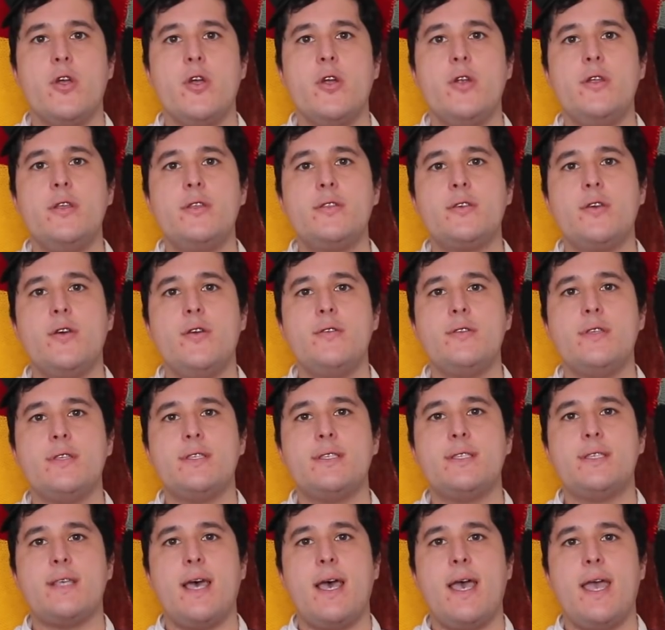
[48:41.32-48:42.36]
Ernest goes
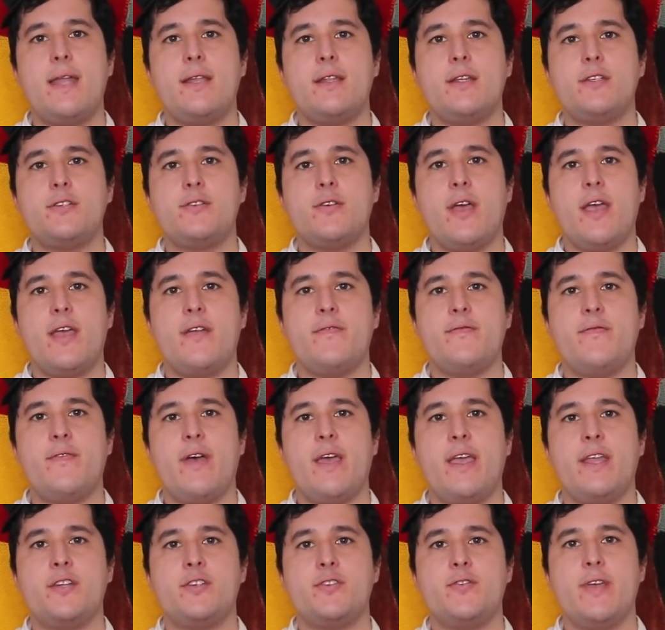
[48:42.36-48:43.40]
inside to try and
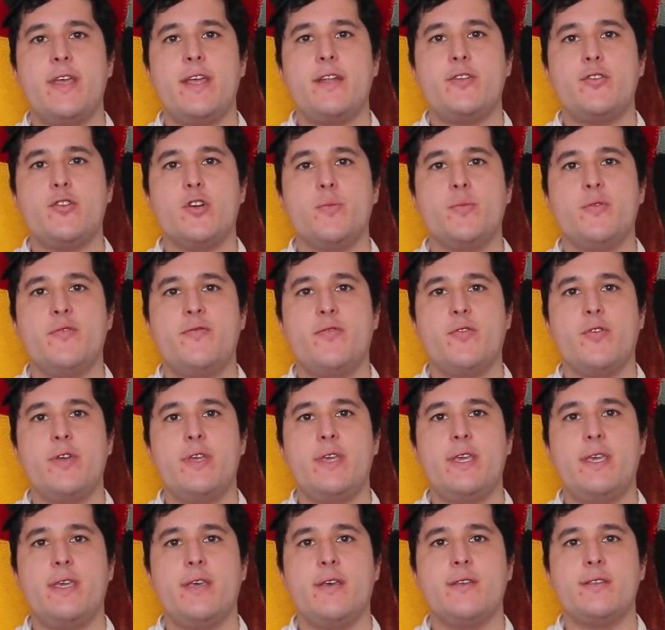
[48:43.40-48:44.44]
find Trantor before
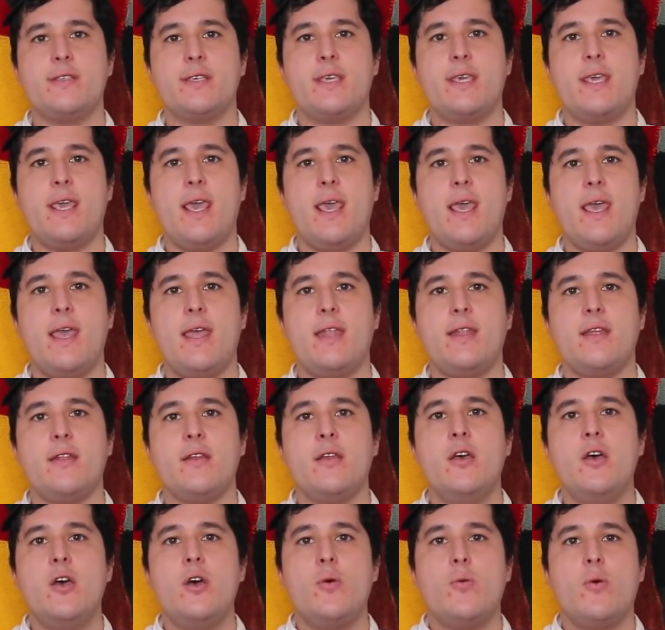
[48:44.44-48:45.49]
he kills again,
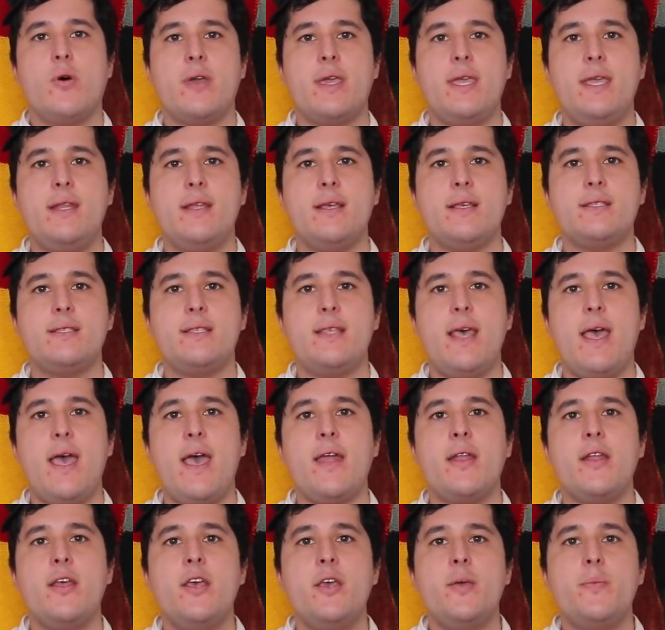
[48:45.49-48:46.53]
and while he does
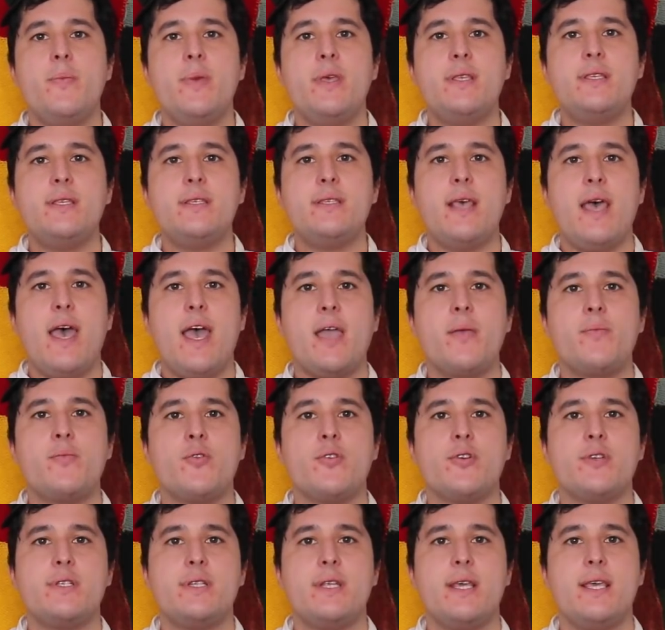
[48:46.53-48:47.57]
that, Mrs.
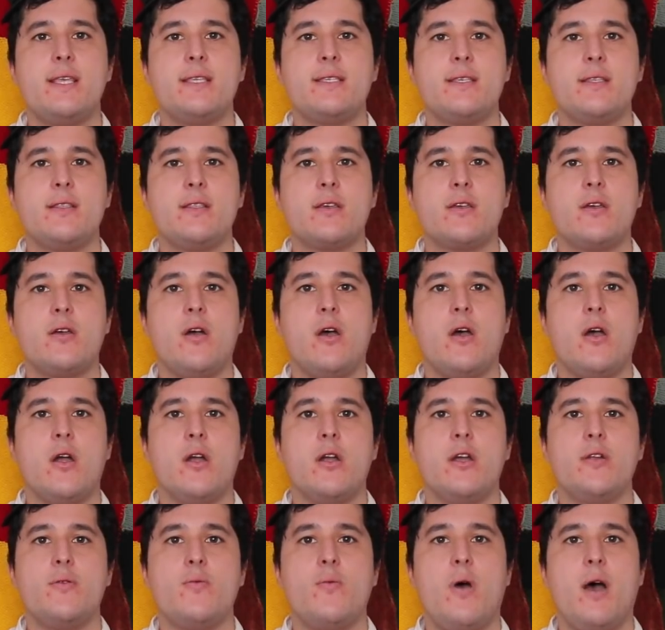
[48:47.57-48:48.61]
Hackmore stays in the
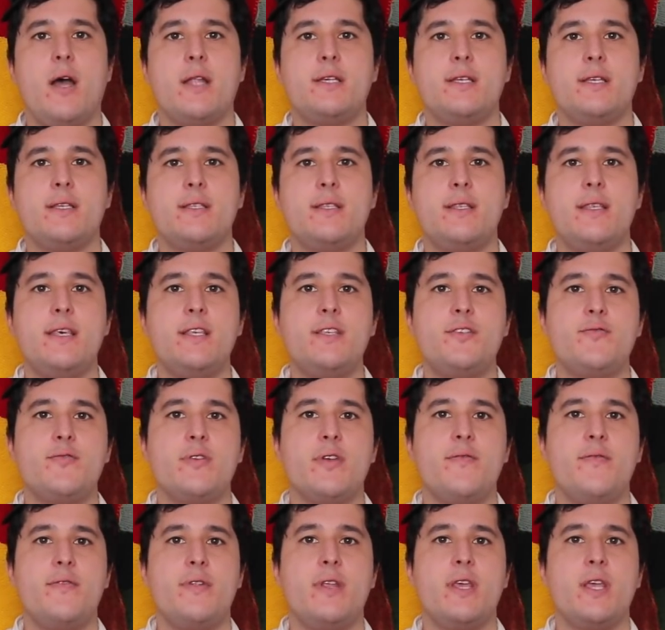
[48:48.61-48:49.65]
car and watches this
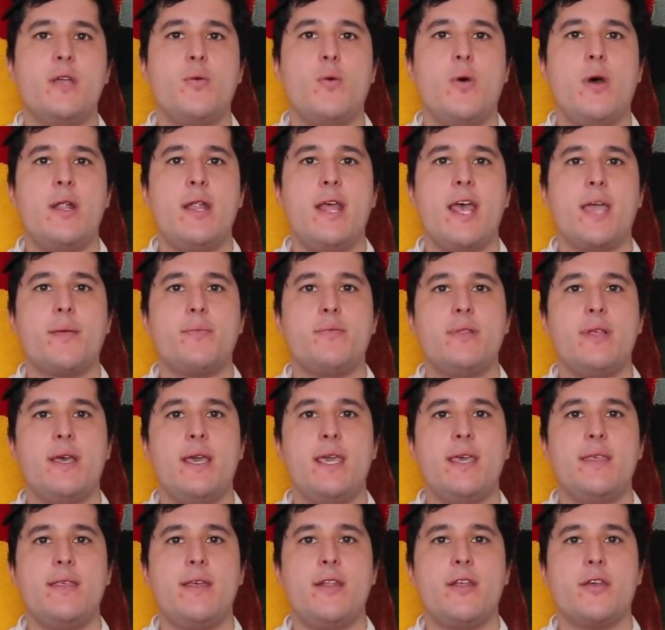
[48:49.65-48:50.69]
riveting one-act
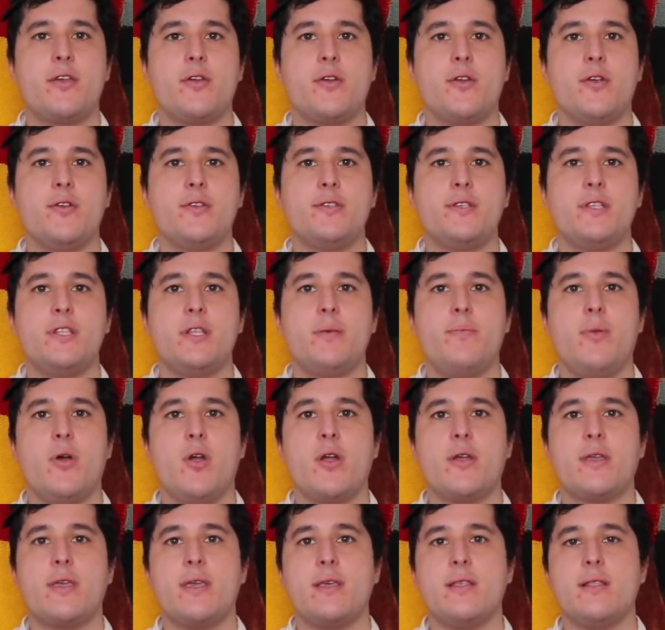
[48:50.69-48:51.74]
play that occurs in the
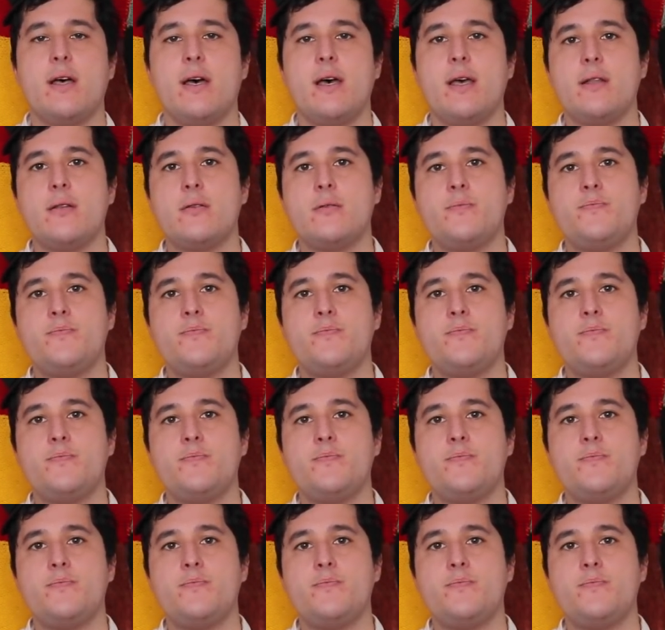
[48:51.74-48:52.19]
parking lot.